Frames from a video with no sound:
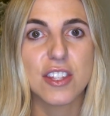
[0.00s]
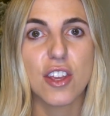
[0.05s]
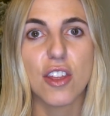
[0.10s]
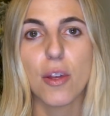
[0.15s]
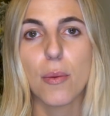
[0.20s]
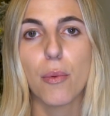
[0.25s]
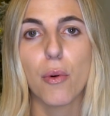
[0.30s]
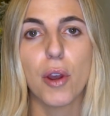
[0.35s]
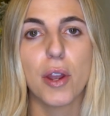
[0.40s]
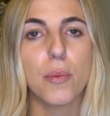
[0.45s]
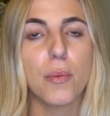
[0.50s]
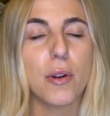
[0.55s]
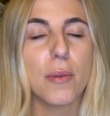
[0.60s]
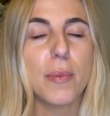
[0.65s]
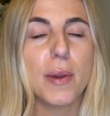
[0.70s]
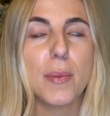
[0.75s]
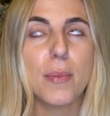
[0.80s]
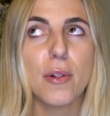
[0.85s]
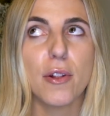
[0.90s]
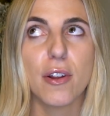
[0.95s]
to the point where
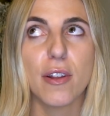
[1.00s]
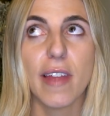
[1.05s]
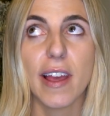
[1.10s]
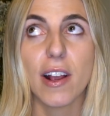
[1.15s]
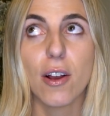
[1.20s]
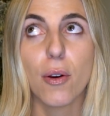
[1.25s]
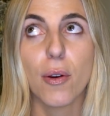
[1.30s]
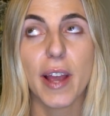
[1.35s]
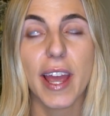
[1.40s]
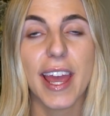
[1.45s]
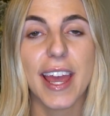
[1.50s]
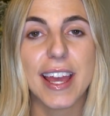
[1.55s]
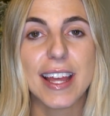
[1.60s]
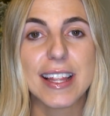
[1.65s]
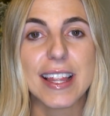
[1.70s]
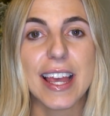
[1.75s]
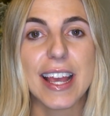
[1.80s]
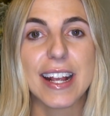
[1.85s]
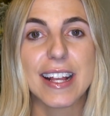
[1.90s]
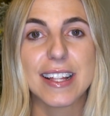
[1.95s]
people are like, okay,
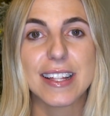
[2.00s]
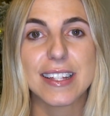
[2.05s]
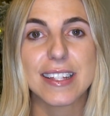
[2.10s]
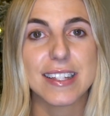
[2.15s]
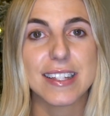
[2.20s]
like